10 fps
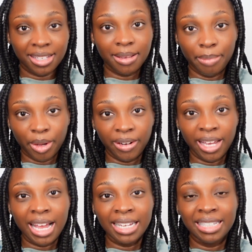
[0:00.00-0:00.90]

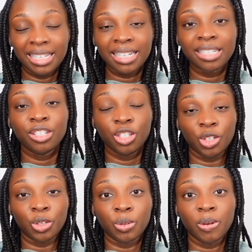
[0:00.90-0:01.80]
component I did
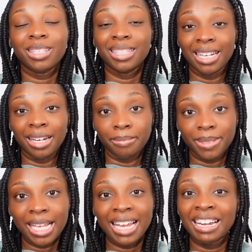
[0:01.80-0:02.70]
do was
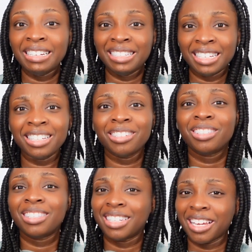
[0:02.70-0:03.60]
sit-ups, and I did
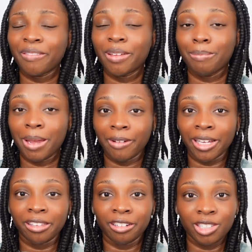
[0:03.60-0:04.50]
stick with my
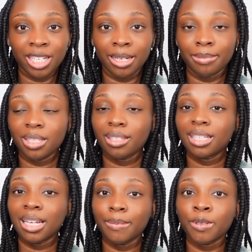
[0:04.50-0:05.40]
regular sit-ups.
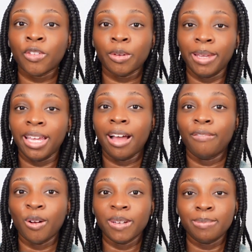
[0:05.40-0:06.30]
Sit-ups for me
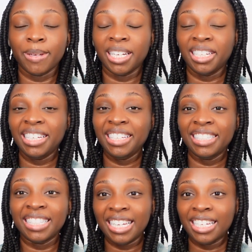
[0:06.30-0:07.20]
have always been an
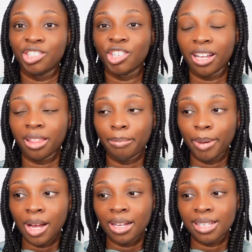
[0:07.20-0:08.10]
easy check the
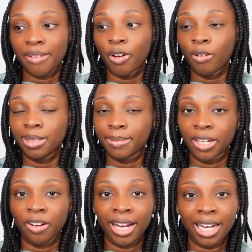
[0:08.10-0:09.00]
box. I've always
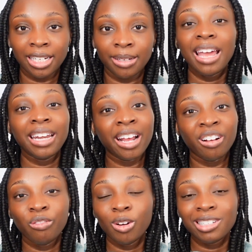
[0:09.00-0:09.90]
been great at them. An
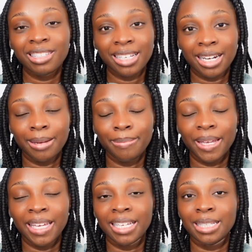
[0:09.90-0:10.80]
Air Force
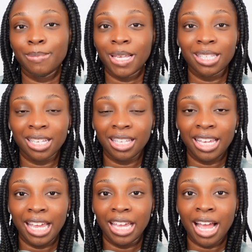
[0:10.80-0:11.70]
sit-up is
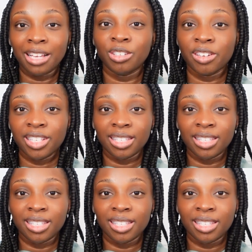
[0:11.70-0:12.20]
basically, as you can